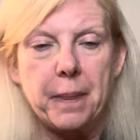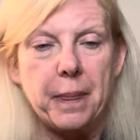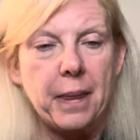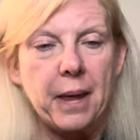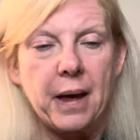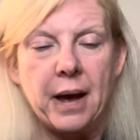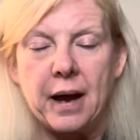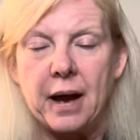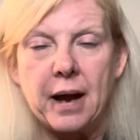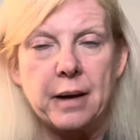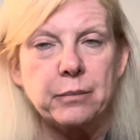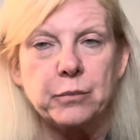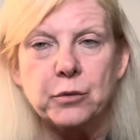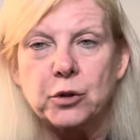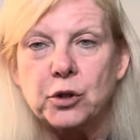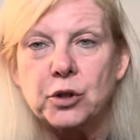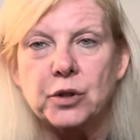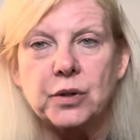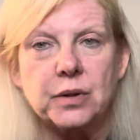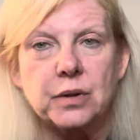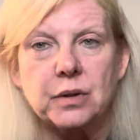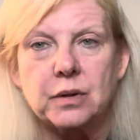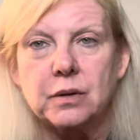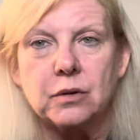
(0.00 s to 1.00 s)
I I'm
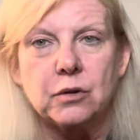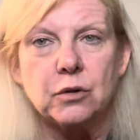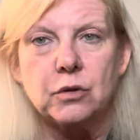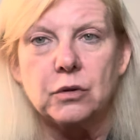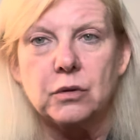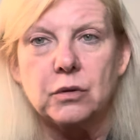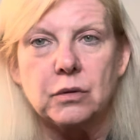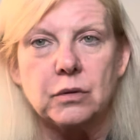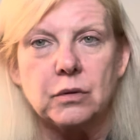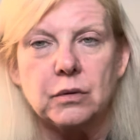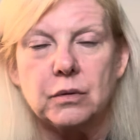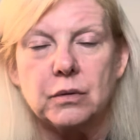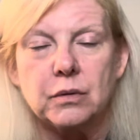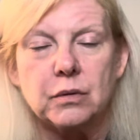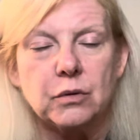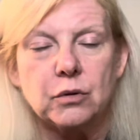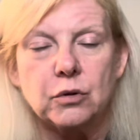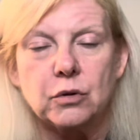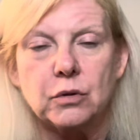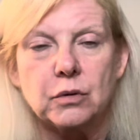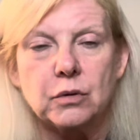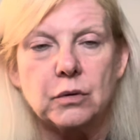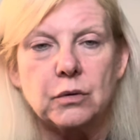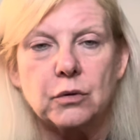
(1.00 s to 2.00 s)
just
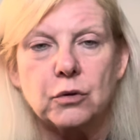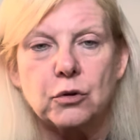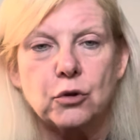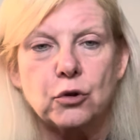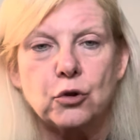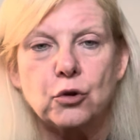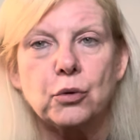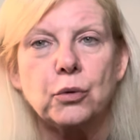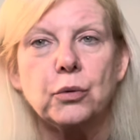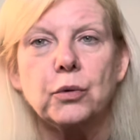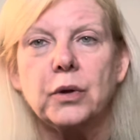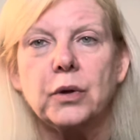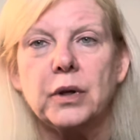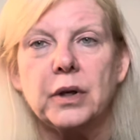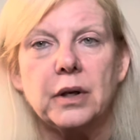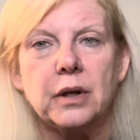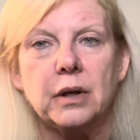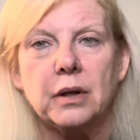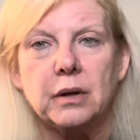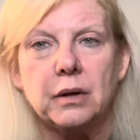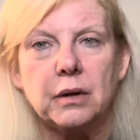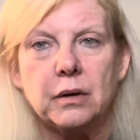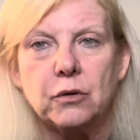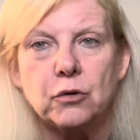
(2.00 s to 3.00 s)

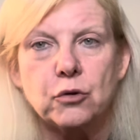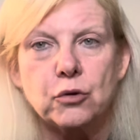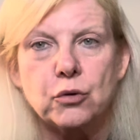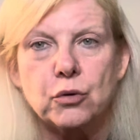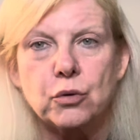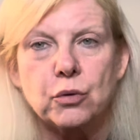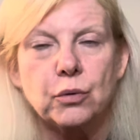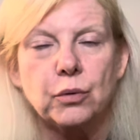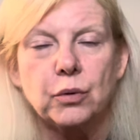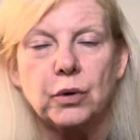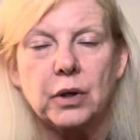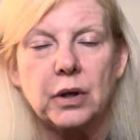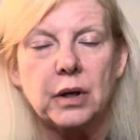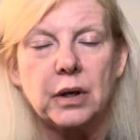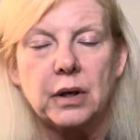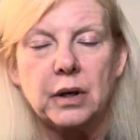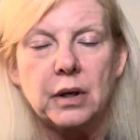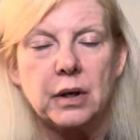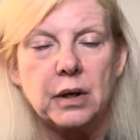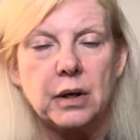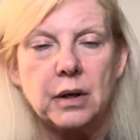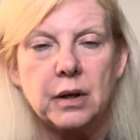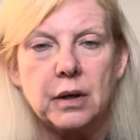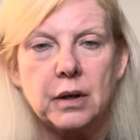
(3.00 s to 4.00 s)
truly,
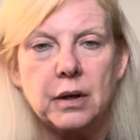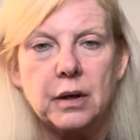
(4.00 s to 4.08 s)
truly